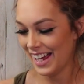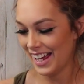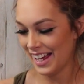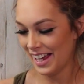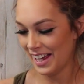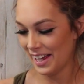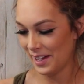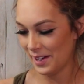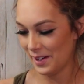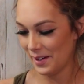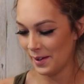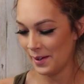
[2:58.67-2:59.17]

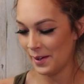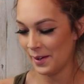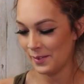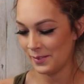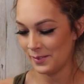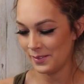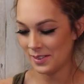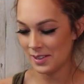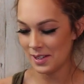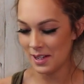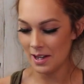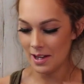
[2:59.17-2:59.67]

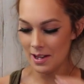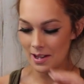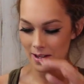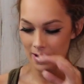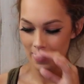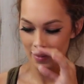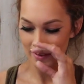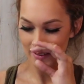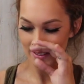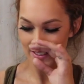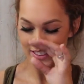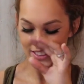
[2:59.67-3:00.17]
um,
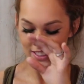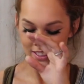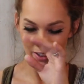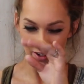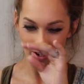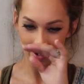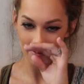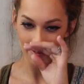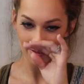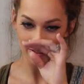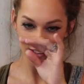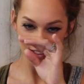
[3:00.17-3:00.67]
so
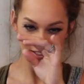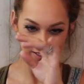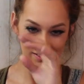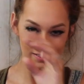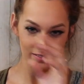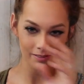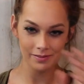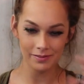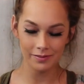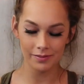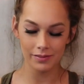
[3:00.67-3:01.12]
I've been